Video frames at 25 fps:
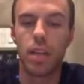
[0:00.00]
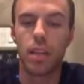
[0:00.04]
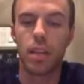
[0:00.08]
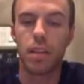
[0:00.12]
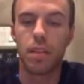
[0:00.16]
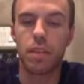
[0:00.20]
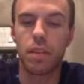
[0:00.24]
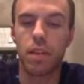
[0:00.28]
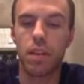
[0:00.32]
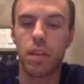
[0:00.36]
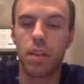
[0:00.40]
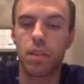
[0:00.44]

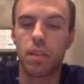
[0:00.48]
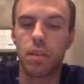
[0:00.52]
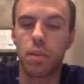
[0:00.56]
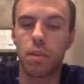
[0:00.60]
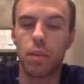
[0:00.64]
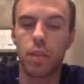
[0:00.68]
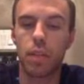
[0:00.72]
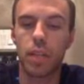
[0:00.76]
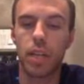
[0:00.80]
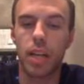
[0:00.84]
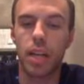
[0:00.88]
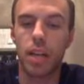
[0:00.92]
The son is
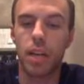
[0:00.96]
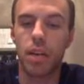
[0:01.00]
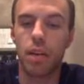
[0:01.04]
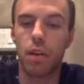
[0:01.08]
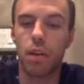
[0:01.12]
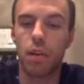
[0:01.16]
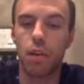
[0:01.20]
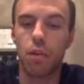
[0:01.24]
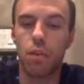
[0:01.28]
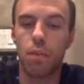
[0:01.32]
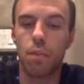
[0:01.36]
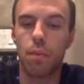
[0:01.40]
holding on to
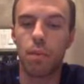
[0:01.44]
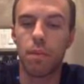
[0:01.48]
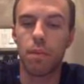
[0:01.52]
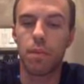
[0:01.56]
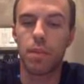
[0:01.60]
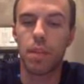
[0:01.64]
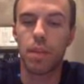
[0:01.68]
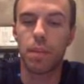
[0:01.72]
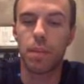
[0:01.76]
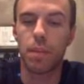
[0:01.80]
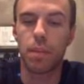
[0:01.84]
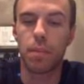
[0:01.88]
hope
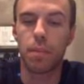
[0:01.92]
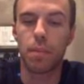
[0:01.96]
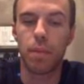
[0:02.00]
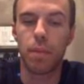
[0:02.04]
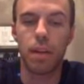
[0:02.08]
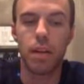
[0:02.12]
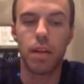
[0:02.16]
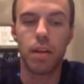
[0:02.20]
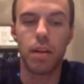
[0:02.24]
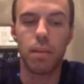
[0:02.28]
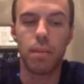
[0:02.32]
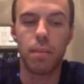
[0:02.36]
of something
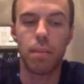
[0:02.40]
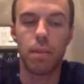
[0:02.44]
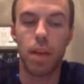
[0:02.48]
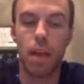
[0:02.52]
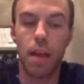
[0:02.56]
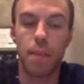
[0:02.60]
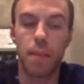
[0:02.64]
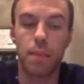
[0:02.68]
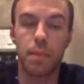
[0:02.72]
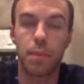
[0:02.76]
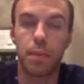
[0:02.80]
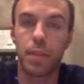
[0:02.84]
better,
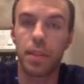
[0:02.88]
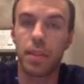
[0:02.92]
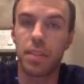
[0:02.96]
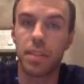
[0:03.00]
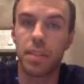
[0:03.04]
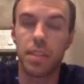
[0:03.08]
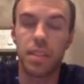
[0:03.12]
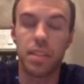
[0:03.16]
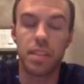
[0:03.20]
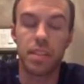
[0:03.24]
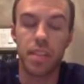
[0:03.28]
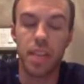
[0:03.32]
perhaps
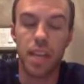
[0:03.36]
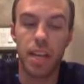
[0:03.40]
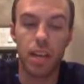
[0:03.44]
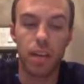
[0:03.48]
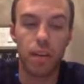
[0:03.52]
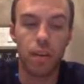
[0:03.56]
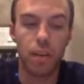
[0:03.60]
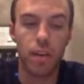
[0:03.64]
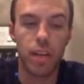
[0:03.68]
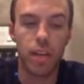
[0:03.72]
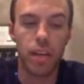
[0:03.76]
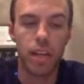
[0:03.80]
because he is
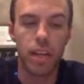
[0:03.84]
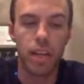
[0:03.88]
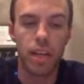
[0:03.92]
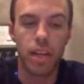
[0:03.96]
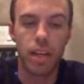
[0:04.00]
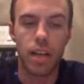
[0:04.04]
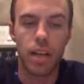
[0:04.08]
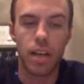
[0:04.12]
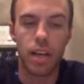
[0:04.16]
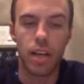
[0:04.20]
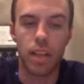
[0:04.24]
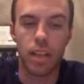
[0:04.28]
angry
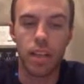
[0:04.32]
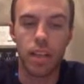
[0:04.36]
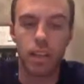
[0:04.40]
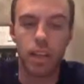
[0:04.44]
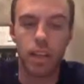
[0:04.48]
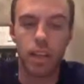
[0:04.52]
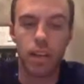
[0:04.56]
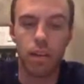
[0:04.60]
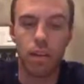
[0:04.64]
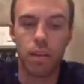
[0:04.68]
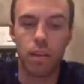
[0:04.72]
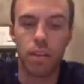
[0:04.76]
that
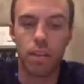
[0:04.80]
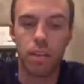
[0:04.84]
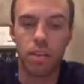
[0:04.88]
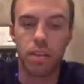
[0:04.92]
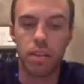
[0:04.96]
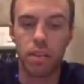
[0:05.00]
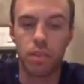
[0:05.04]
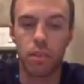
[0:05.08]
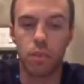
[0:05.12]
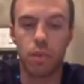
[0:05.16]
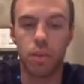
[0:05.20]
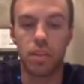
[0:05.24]
they are in the
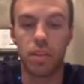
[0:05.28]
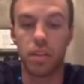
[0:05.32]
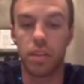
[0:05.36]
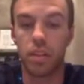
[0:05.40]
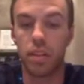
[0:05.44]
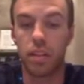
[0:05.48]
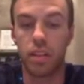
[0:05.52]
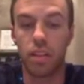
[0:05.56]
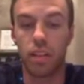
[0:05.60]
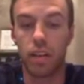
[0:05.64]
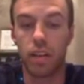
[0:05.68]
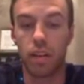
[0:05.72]
situation
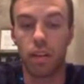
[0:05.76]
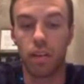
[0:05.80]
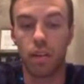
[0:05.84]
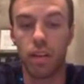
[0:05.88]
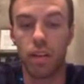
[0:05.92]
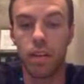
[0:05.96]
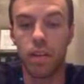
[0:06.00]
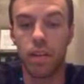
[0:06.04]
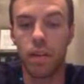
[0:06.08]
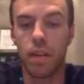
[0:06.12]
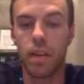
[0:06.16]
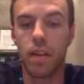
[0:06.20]
that they are
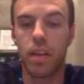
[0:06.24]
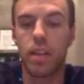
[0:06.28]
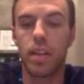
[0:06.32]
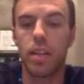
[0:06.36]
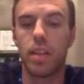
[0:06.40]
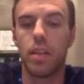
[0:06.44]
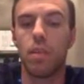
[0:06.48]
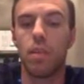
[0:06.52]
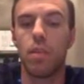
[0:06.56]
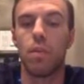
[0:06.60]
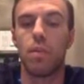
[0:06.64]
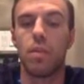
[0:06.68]
in.
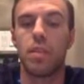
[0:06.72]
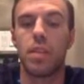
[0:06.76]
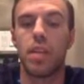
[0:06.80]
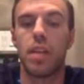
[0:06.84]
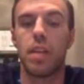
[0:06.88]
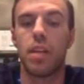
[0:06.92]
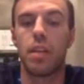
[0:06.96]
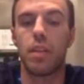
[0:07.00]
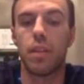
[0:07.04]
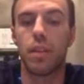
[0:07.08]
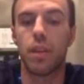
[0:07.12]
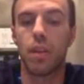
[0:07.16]
He holds
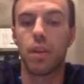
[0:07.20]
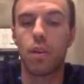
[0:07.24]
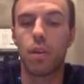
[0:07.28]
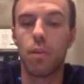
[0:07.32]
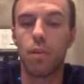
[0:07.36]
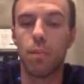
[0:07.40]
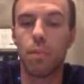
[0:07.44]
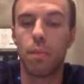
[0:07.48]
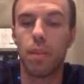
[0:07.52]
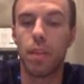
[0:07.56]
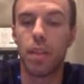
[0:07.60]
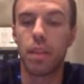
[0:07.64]
on to the
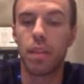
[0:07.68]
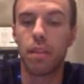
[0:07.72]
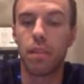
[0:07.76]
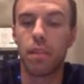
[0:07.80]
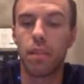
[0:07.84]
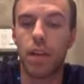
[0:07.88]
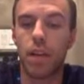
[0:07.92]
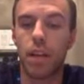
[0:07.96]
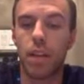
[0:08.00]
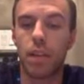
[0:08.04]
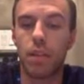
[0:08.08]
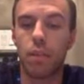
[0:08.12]
hope that the
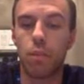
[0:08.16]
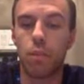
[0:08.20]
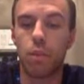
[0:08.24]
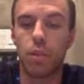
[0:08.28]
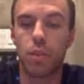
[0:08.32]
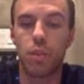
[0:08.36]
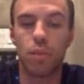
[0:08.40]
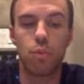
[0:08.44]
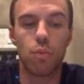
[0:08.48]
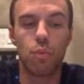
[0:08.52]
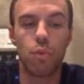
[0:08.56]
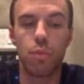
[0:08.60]
father
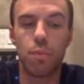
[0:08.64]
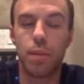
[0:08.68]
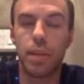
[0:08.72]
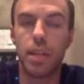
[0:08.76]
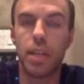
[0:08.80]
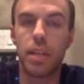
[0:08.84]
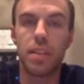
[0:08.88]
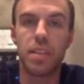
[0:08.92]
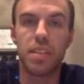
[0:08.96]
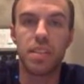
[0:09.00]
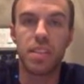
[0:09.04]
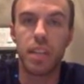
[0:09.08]
will swoop
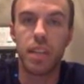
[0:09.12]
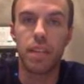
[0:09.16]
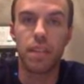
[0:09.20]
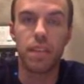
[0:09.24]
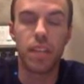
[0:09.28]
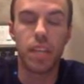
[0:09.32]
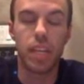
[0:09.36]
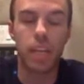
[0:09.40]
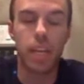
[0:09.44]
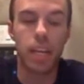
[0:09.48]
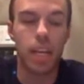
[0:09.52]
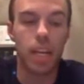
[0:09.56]
in and
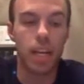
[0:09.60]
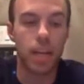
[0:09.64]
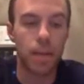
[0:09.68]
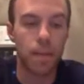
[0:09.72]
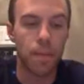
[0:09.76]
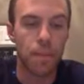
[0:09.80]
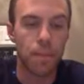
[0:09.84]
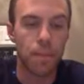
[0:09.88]
save the day.